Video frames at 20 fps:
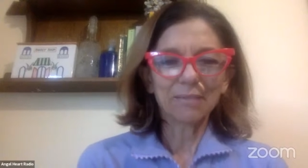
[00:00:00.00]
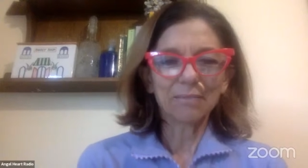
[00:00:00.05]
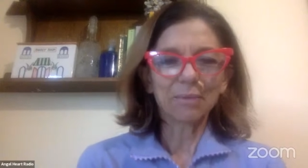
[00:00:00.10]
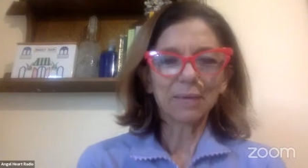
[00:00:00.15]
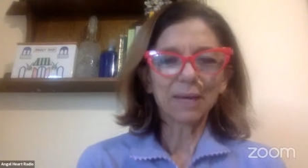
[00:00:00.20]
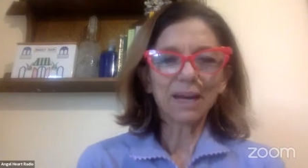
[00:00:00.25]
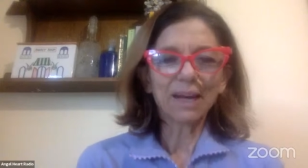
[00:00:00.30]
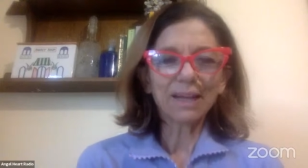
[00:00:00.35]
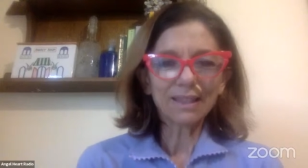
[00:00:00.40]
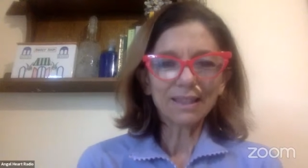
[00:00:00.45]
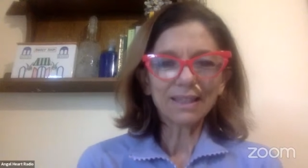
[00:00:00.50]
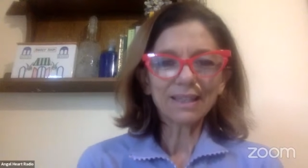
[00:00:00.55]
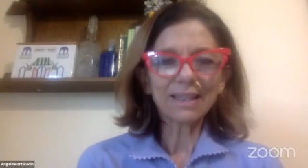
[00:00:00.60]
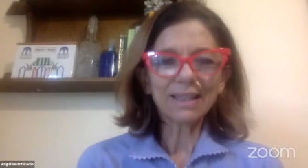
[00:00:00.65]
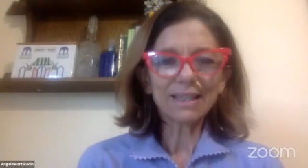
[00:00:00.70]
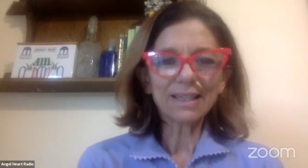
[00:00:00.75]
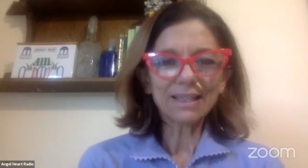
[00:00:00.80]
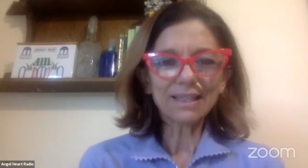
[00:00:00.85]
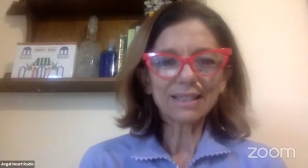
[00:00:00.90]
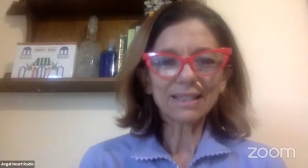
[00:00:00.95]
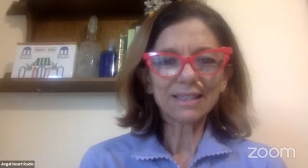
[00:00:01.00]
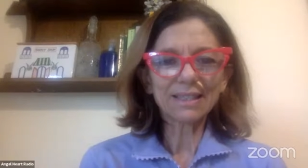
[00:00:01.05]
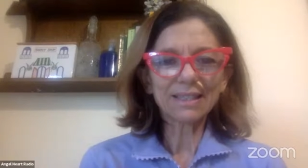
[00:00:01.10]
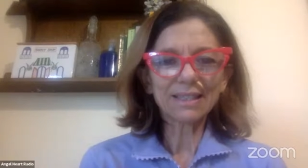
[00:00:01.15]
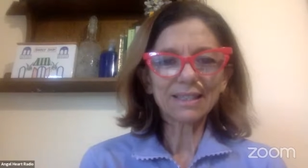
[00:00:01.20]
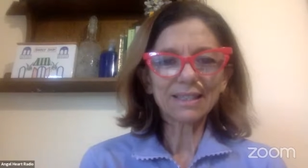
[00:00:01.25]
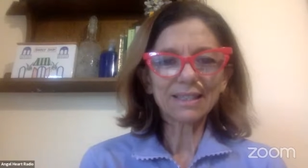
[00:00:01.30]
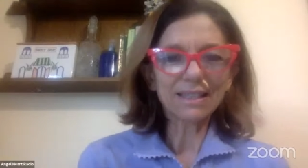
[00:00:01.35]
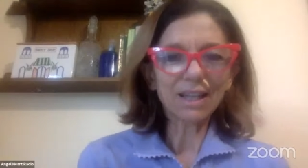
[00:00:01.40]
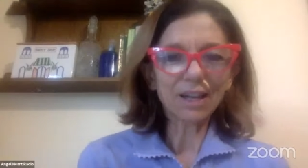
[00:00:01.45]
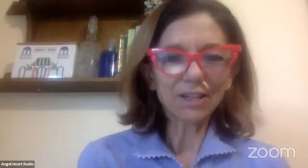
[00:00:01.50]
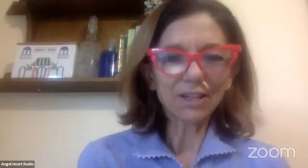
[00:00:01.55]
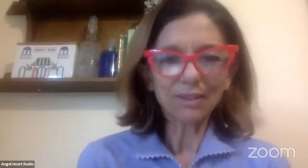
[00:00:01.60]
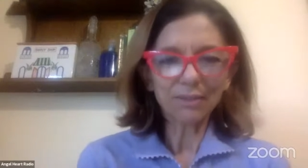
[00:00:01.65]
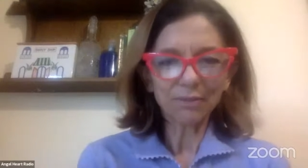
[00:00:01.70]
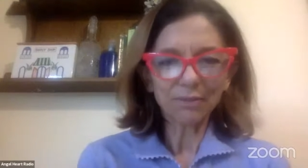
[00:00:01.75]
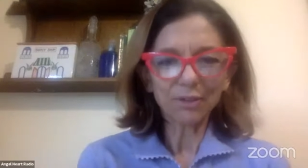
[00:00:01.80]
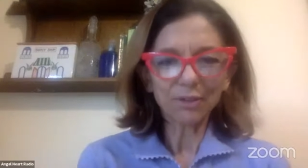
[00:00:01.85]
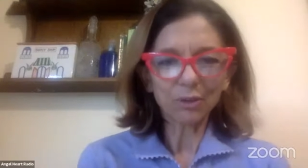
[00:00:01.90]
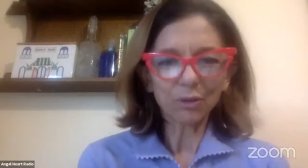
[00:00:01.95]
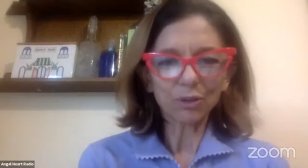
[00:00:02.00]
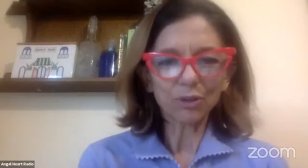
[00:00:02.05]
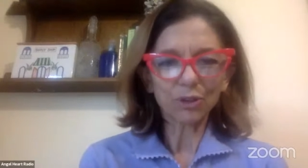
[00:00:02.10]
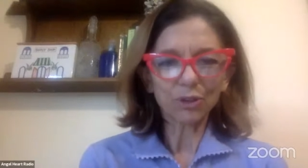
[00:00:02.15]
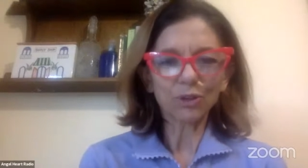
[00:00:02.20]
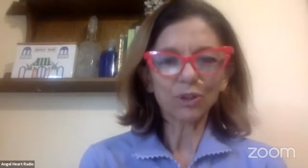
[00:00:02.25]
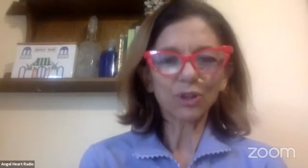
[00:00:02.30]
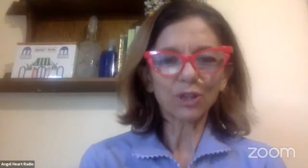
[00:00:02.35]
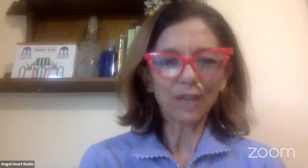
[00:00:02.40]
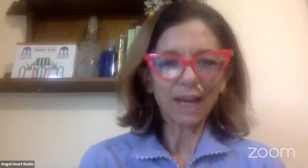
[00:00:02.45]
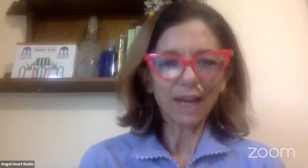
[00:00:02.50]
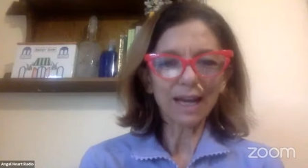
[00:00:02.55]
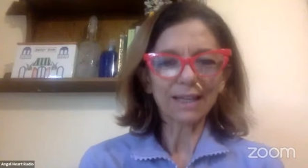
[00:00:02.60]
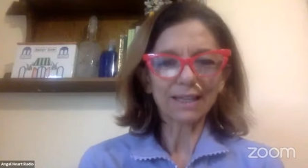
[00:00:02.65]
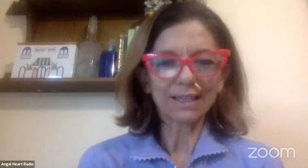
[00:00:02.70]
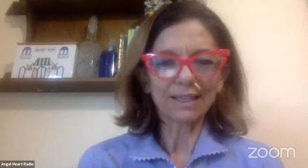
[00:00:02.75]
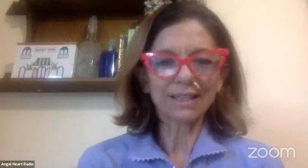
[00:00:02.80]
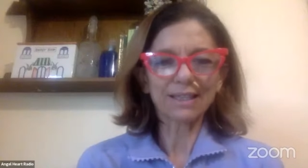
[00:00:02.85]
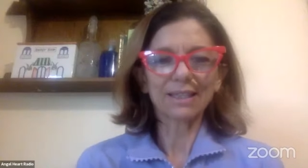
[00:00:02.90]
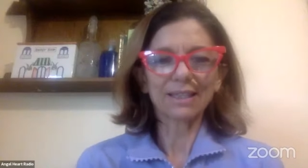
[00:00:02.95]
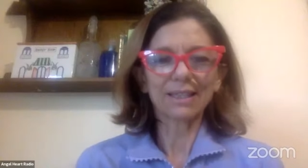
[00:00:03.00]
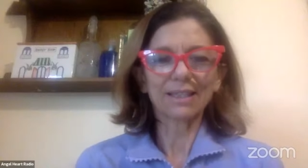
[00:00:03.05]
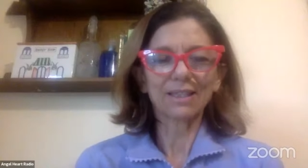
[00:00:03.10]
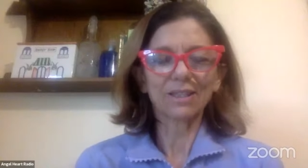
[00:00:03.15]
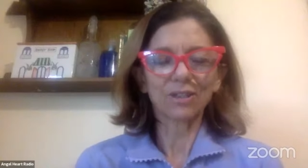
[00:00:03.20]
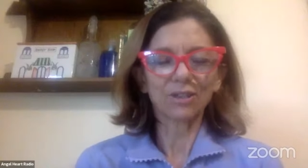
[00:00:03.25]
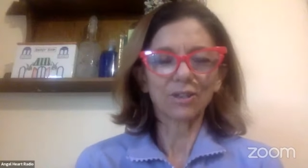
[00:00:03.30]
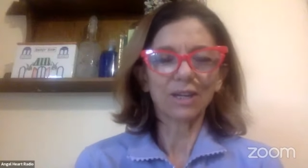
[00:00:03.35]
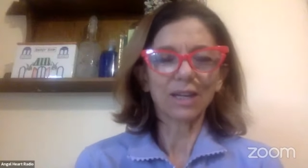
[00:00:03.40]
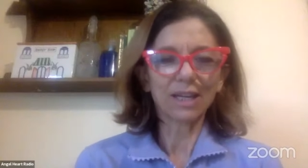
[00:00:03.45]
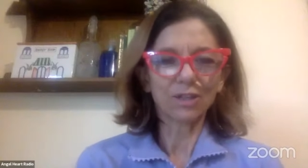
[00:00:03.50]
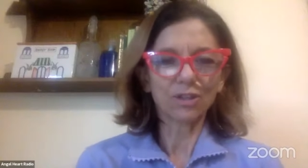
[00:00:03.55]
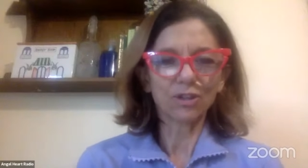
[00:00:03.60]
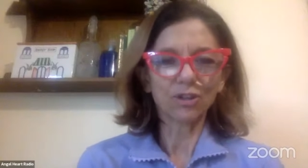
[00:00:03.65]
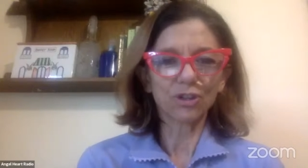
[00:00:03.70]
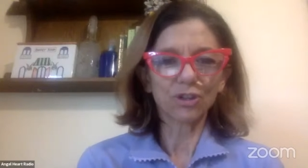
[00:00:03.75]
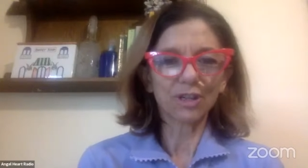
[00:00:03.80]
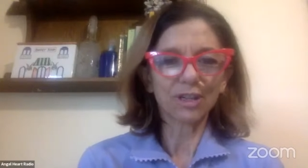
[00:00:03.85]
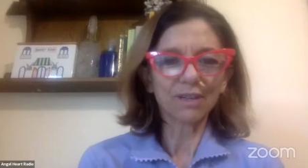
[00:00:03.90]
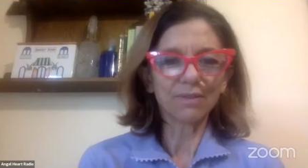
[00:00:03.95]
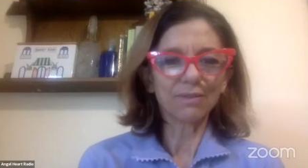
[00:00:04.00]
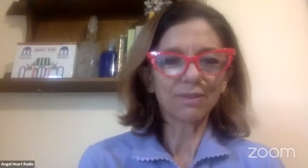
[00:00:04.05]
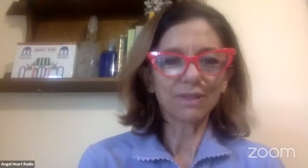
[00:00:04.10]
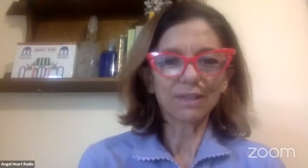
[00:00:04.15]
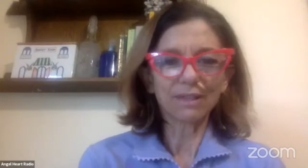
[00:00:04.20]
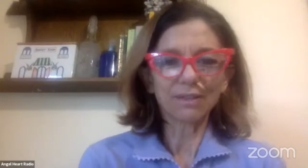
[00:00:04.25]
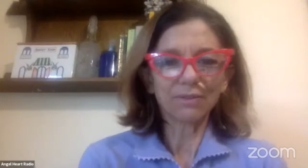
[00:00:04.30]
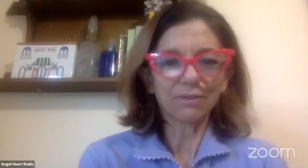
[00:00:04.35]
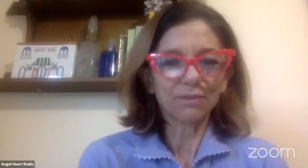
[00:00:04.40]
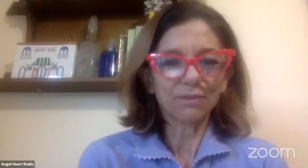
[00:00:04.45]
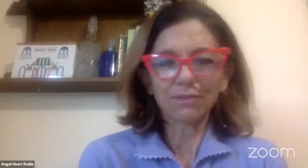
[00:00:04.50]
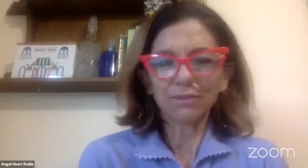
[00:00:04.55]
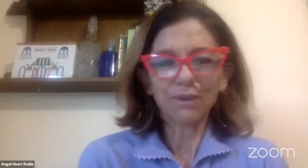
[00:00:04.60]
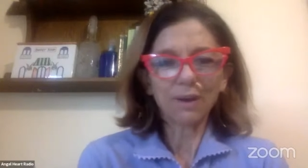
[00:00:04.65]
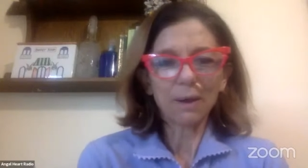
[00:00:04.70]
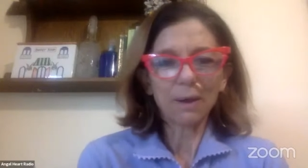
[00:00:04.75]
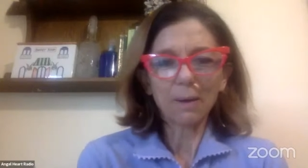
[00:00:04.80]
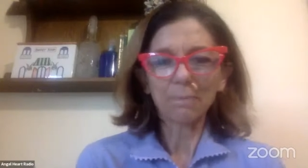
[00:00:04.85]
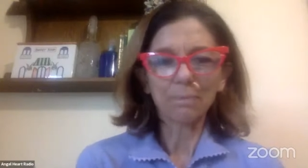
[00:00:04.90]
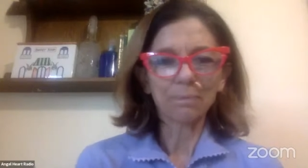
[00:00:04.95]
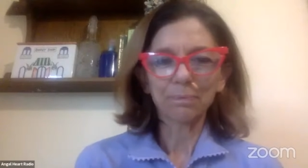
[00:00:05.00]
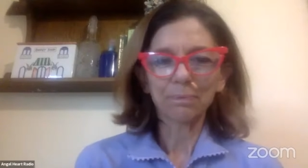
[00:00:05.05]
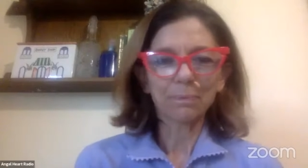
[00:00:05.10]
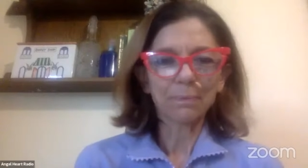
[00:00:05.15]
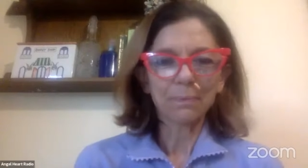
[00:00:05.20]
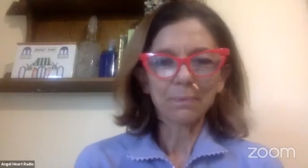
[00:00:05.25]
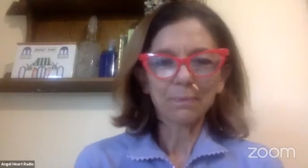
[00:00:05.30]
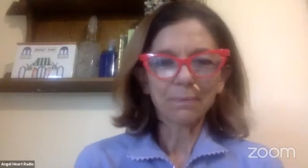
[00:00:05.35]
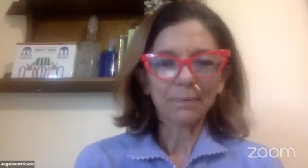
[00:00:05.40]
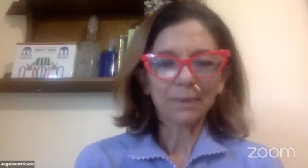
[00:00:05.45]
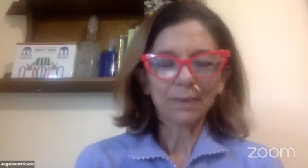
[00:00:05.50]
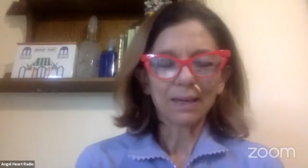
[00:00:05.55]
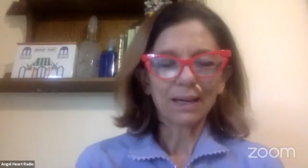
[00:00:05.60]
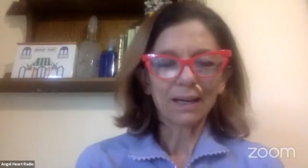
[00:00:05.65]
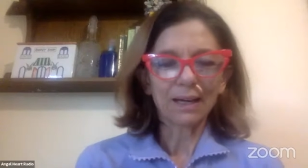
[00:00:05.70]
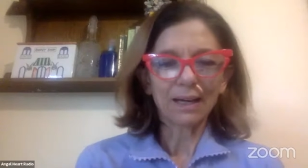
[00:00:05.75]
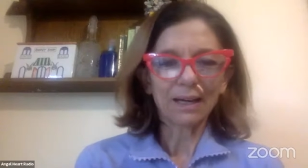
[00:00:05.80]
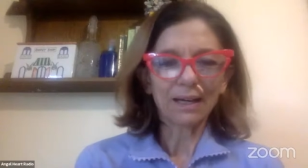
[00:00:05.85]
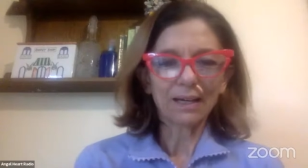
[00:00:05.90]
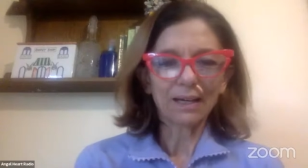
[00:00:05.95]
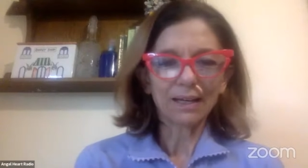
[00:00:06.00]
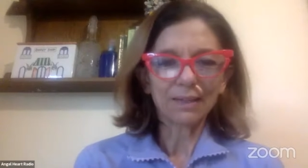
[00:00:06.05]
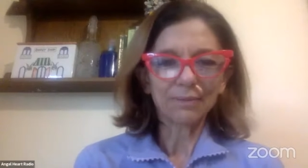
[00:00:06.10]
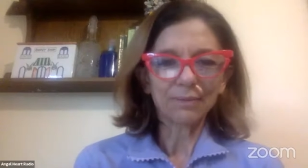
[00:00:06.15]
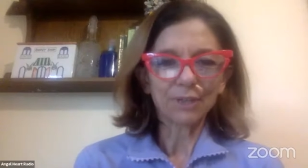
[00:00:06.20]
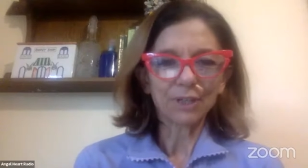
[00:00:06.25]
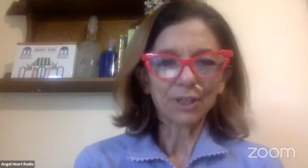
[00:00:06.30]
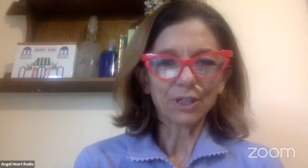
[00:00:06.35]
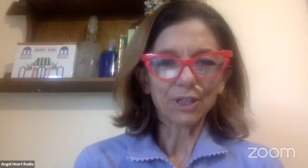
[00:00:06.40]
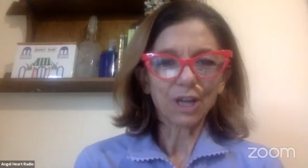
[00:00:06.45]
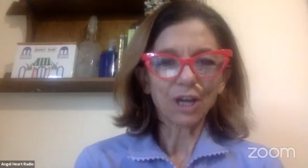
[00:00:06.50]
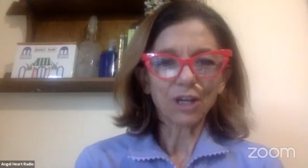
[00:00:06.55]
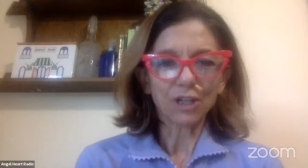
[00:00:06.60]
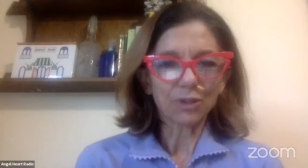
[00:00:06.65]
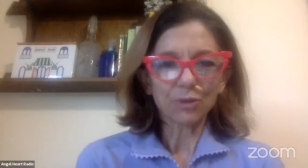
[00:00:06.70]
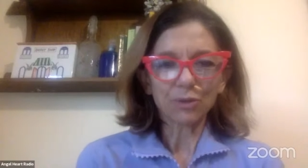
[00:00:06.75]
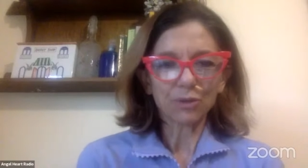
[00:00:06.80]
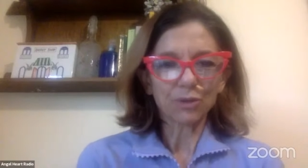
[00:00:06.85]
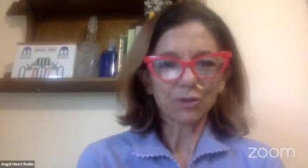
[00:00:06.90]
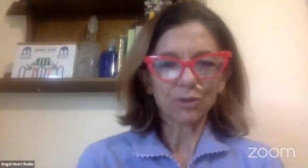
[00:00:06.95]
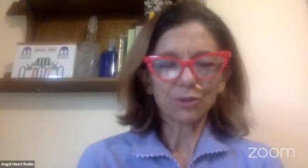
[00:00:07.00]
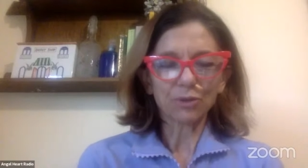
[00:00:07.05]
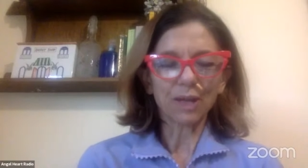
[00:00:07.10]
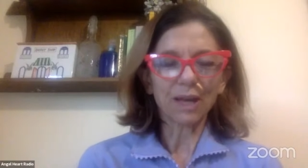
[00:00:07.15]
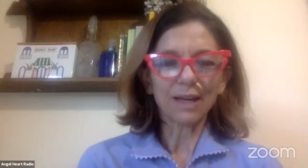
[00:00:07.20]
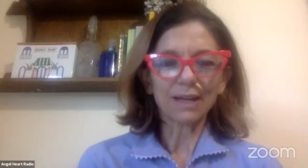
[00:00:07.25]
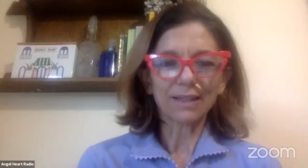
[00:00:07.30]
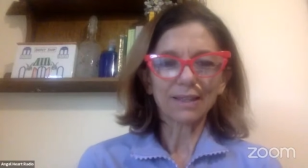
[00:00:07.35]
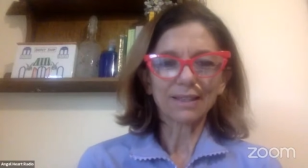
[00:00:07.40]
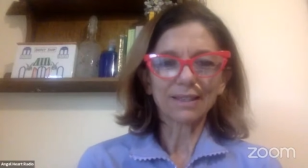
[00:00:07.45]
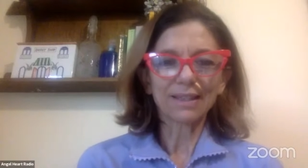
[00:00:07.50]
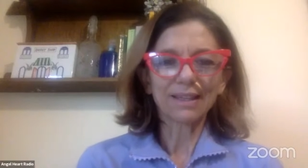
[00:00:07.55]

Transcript: But I think it's not difficult to connect to nature, even if you're not used to that.